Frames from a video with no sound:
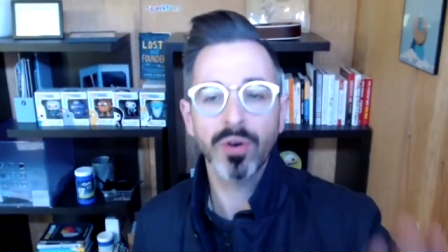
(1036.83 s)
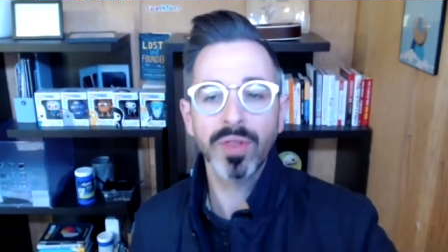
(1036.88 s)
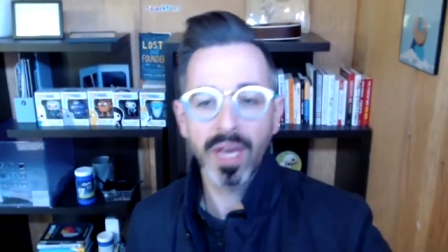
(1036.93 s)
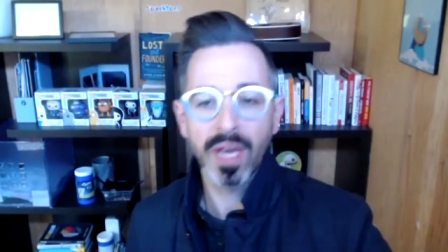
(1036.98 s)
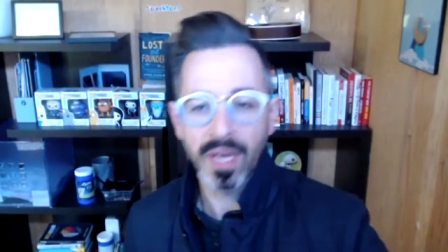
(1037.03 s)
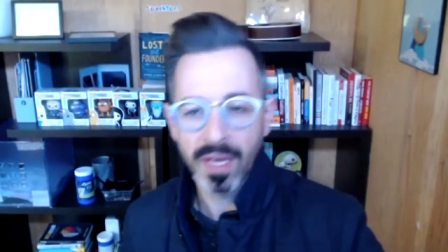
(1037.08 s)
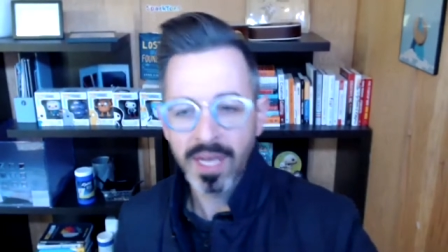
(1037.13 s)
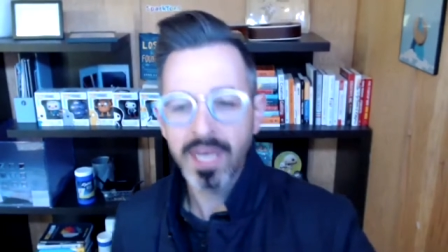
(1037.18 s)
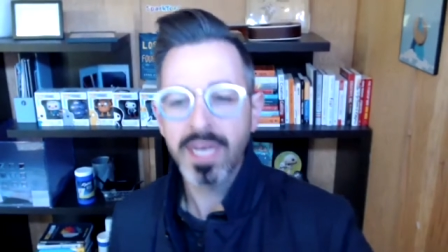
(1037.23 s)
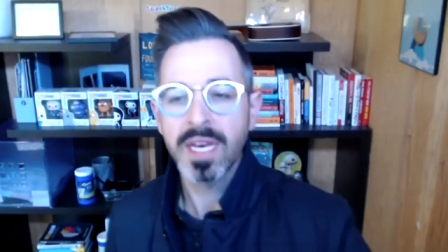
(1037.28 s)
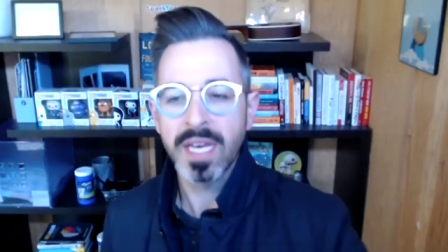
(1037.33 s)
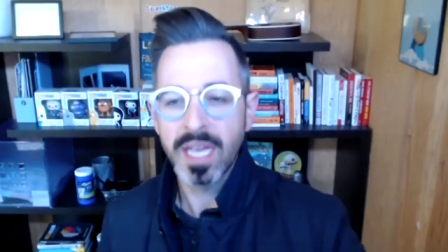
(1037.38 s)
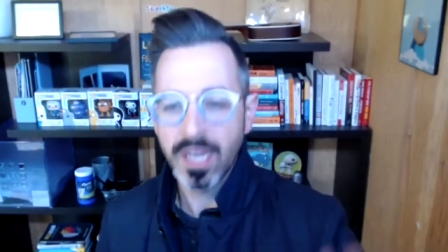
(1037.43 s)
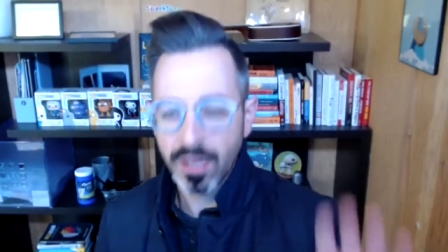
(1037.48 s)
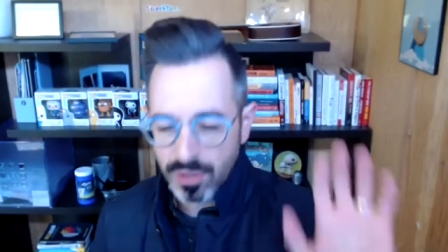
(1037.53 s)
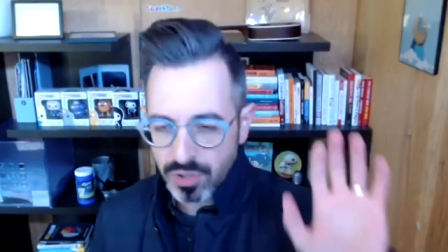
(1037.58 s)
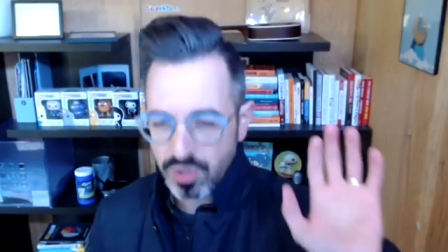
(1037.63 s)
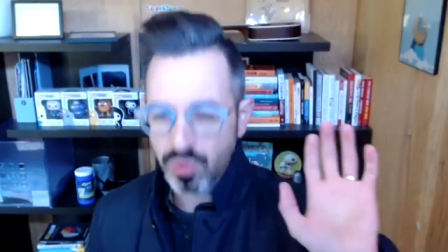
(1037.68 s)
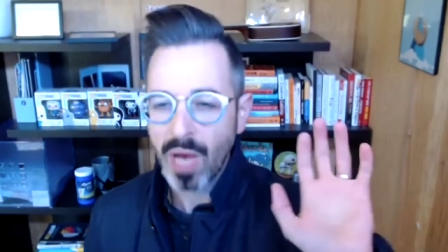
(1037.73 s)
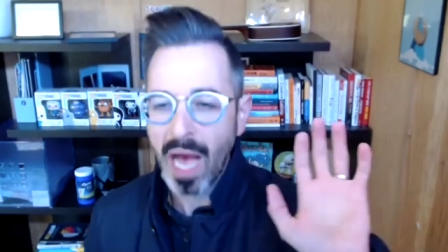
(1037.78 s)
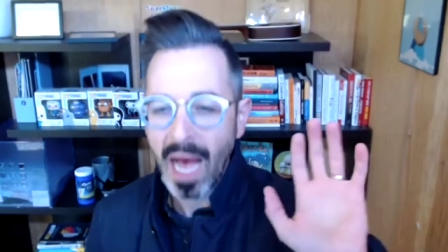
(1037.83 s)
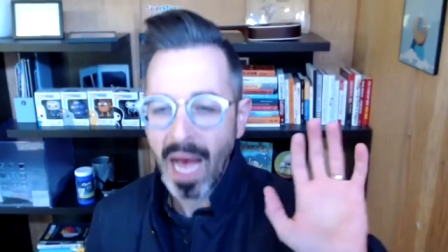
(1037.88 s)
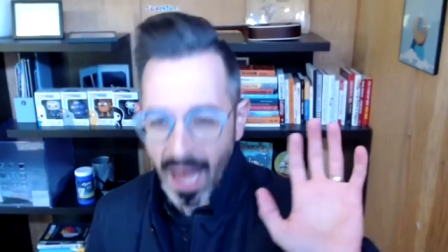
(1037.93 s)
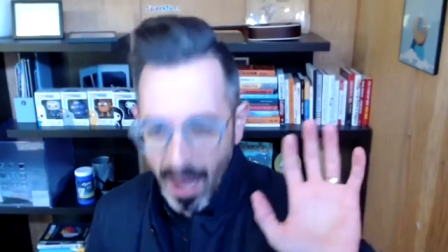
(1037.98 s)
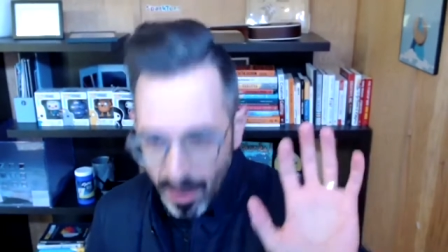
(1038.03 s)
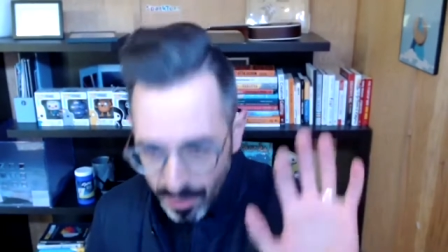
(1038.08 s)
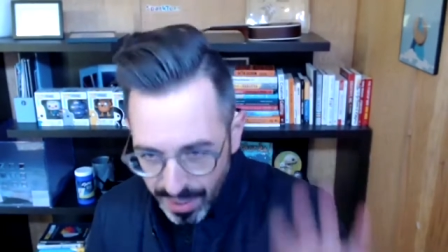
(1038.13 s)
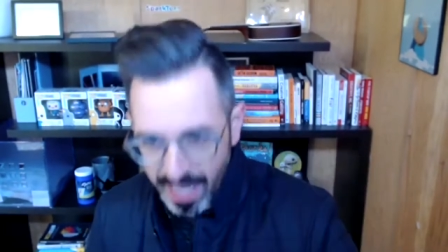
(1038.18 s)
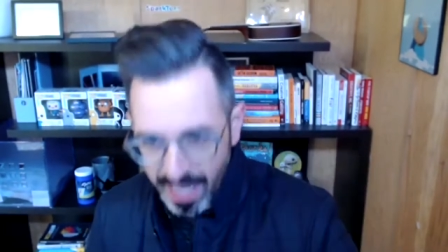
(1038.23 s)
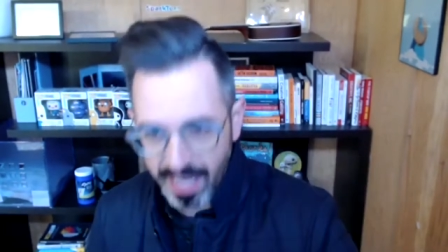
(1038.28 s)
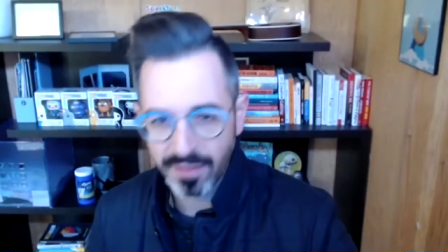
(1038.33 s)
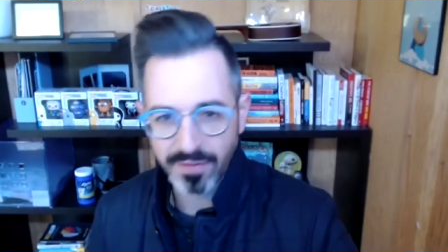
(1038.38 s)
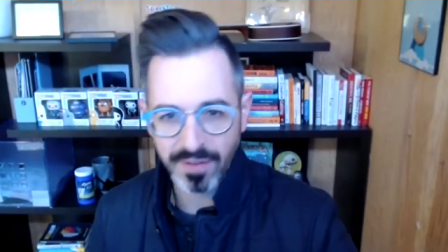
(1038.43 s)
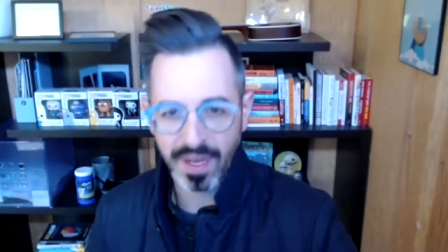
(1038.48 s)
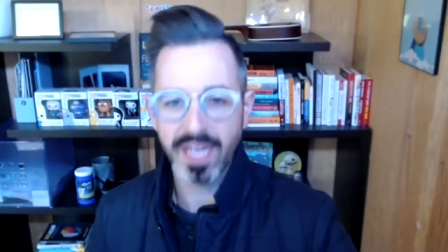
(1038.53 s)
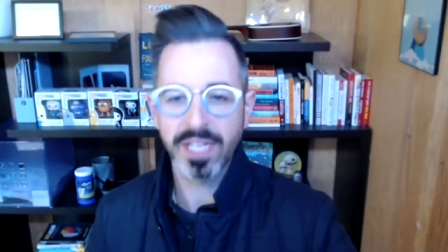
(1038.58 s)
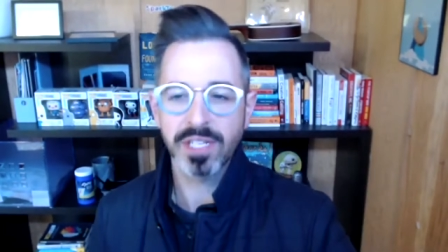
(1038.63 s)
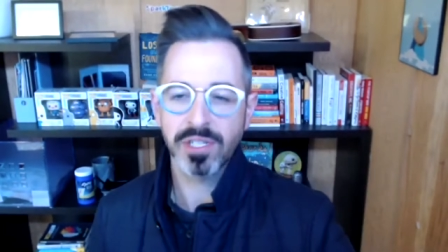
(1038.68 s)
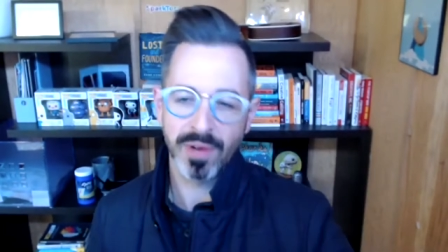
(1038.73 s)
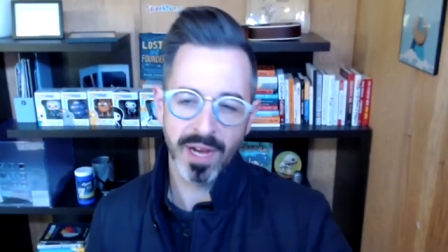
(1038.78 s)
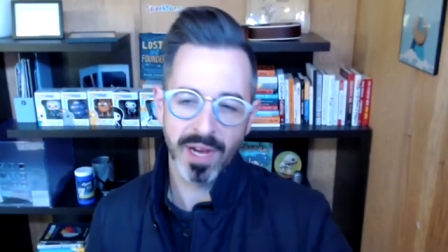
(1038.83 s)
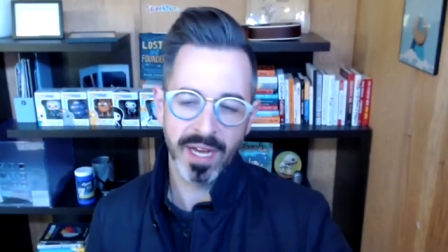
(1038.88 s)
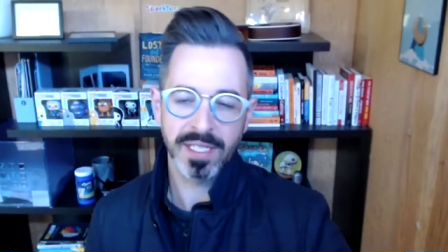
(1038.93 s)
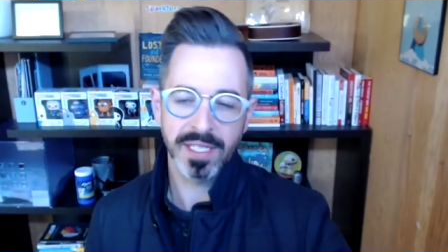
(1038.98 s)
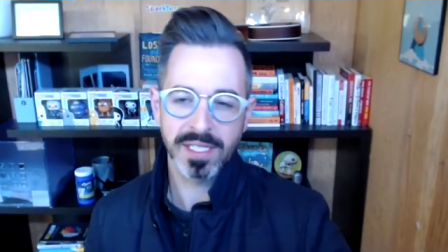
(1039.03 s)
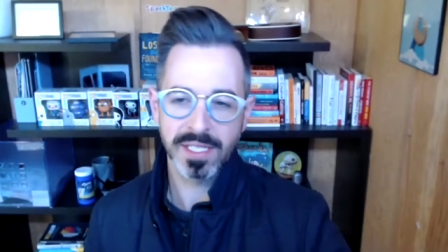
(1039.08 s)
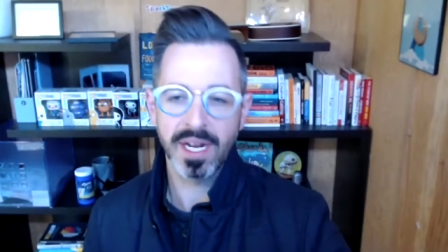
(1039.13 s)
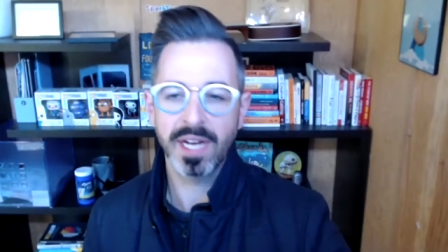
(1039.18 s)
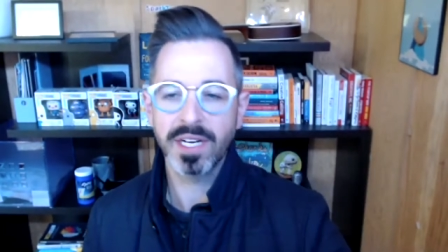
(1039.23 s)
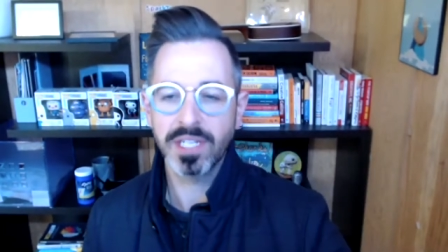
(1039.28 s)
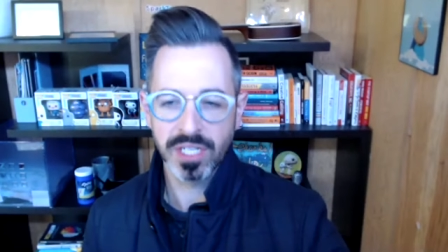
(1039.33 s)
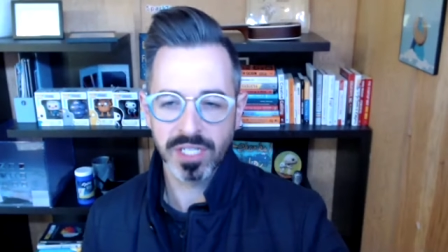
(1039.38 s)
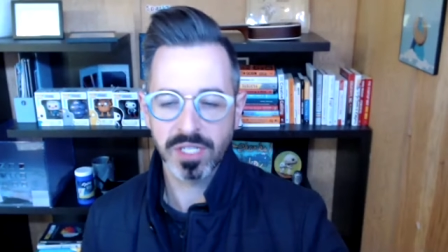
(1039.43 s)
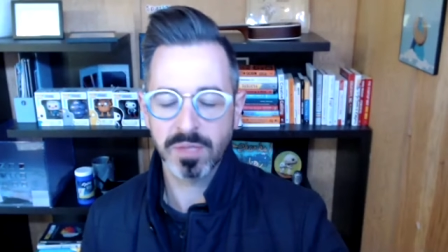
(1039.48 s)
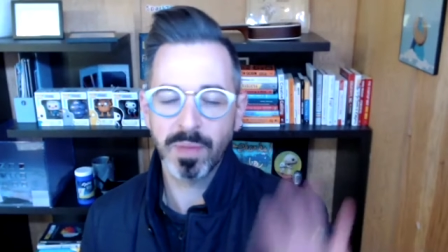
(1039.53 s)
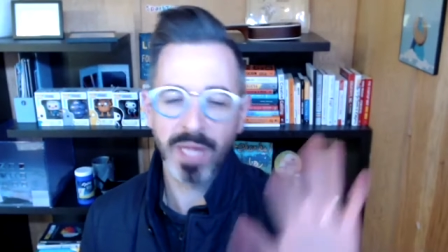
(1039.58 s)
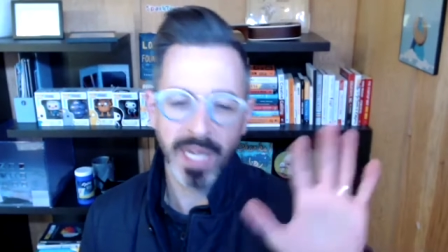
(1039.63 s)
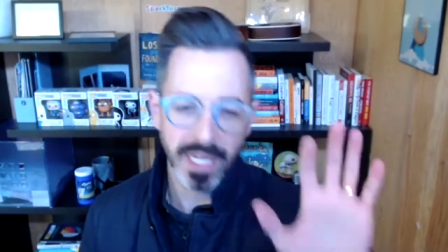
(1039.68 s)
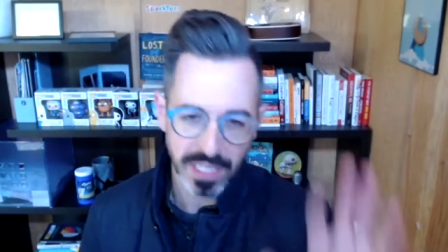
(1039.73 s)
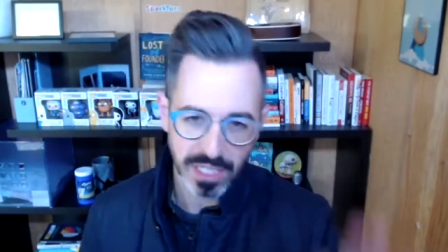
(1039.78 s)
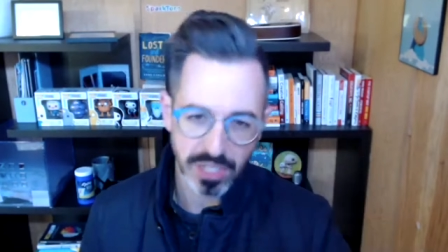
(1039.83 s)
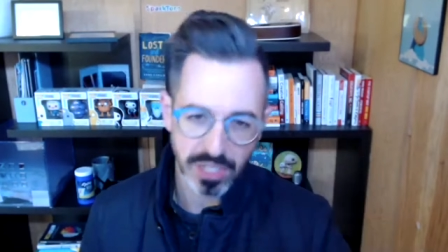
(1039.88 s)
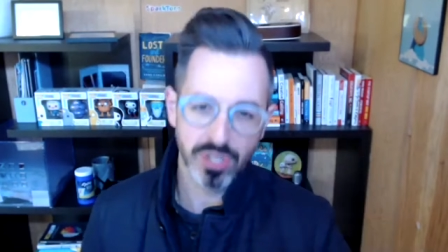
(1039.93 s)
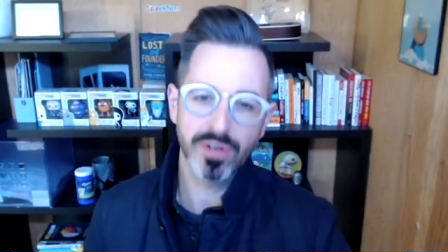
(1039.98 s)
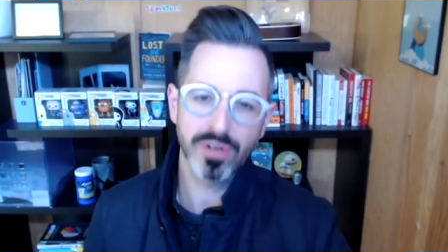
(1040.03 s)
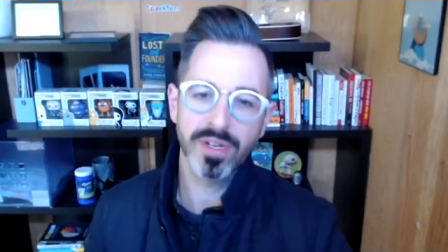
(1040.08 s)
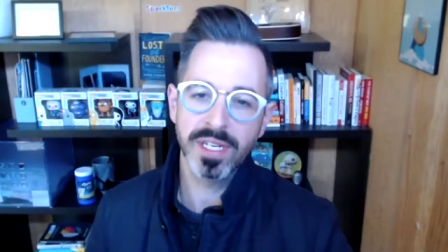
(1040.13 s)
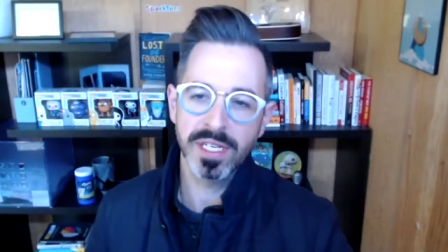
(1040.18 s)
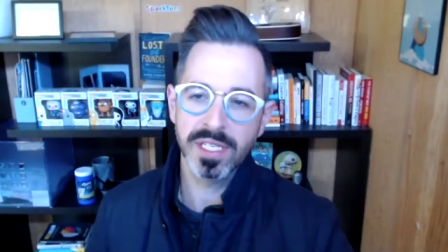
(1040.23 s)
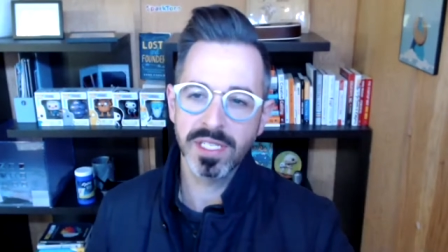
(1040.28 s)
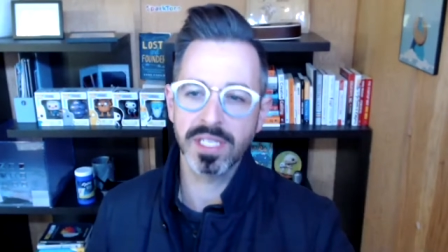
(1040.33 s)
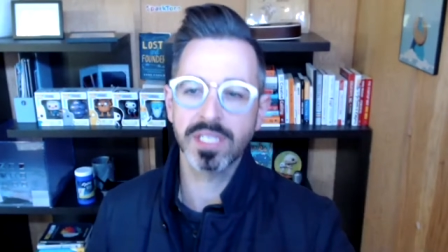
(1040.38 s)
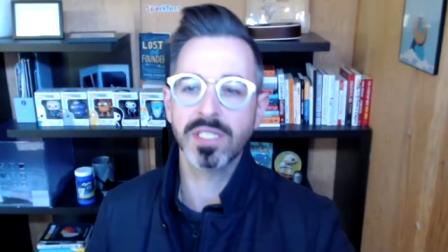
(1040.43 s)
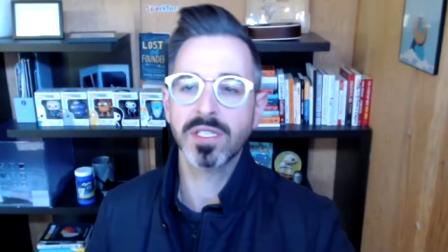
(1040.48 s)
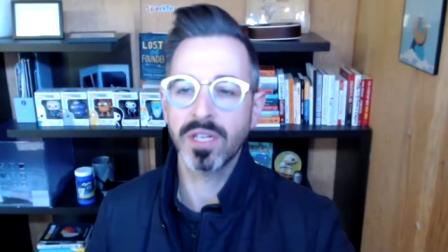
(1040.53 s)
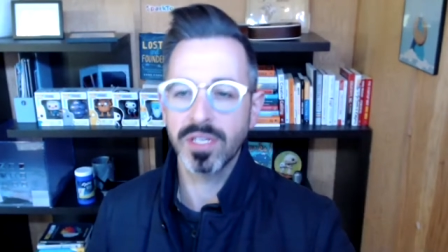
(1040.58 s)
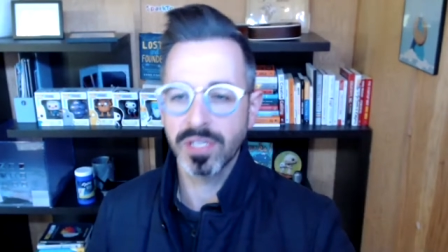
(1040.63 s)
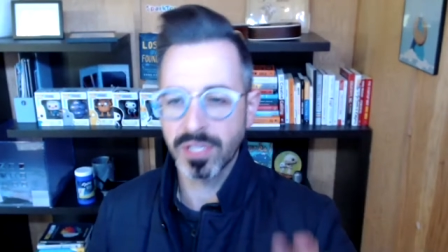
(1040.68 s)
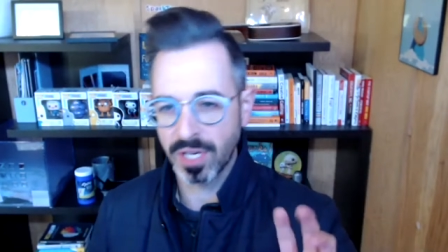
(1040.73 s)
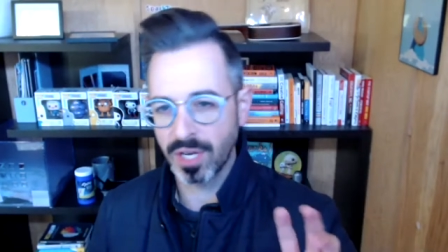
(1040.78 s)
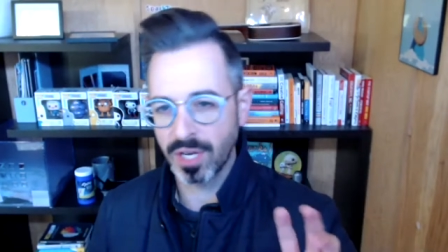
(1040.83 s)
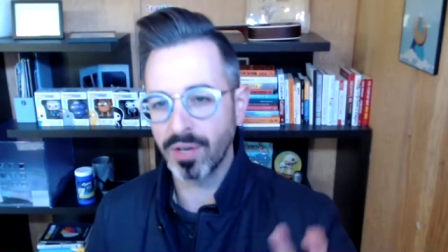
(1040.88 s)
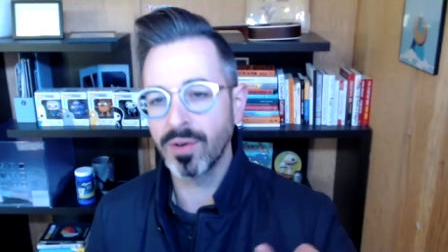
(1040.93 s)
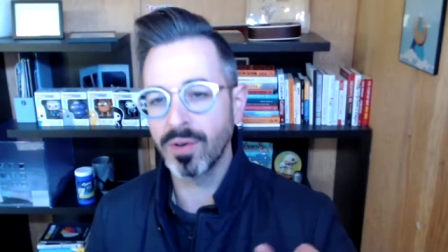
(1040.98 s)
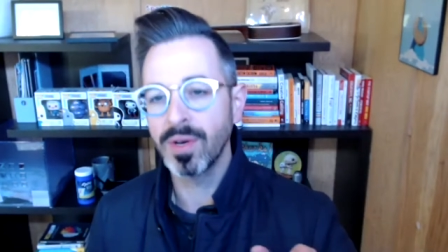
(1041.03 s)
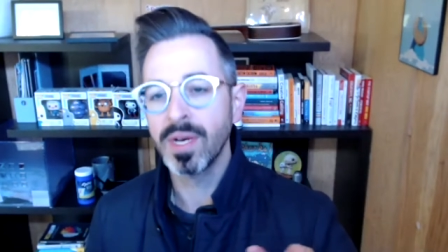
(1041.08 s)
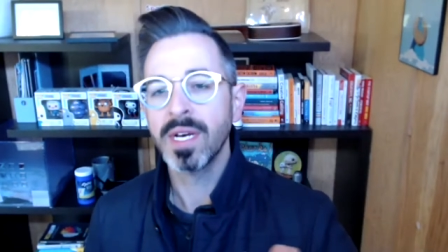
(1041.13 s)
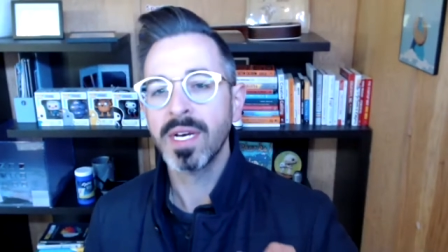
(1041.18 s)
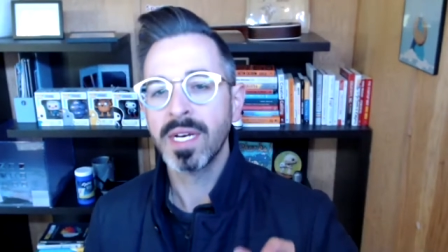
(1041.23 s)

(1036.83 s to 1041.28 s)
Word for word: they here's how they invest right it's not just planting trees it's also